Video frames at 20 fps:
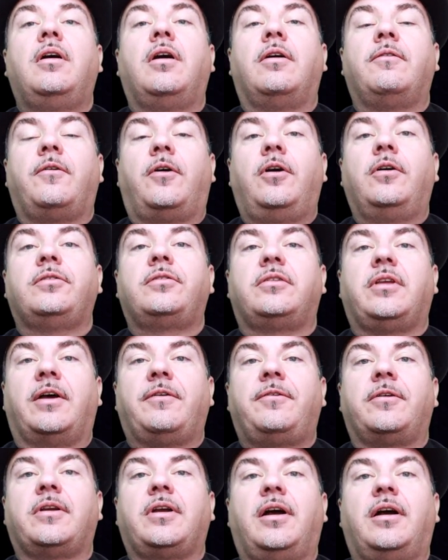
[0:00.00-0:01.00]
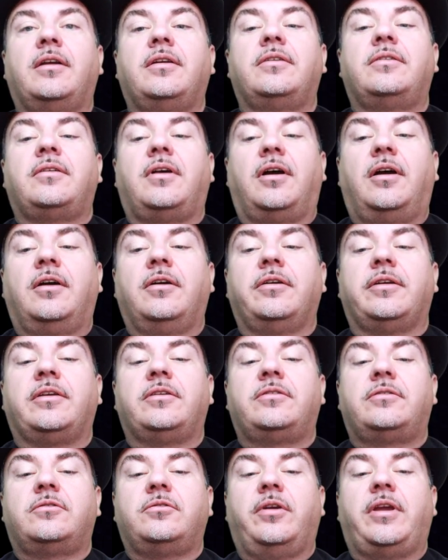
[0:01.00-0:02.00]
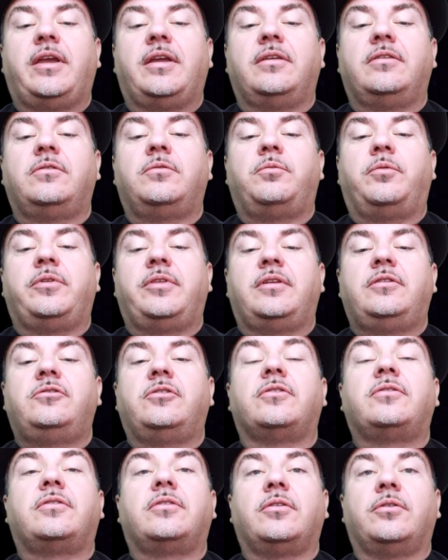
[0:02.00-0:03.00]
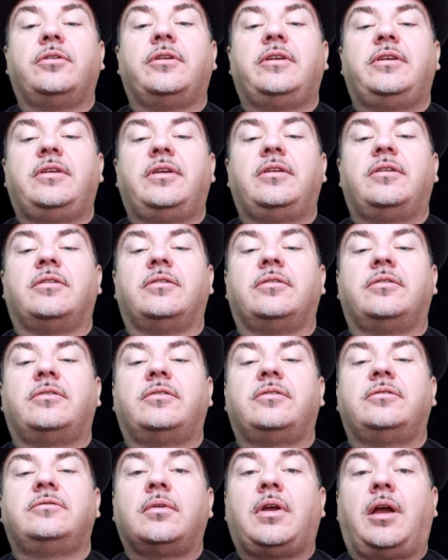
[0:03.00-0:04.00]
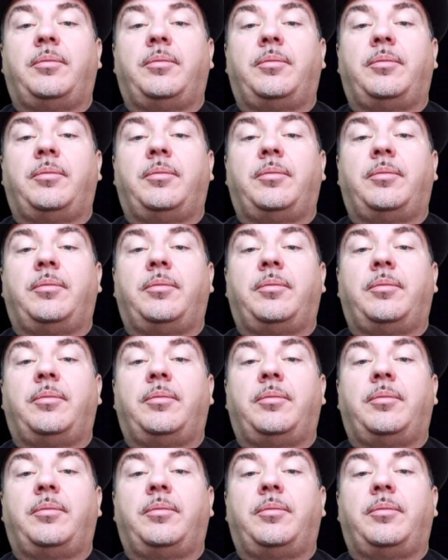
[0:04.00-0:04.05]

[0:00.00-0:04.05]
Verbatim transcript: of all Staphylococcus aureus strains within just 30 years.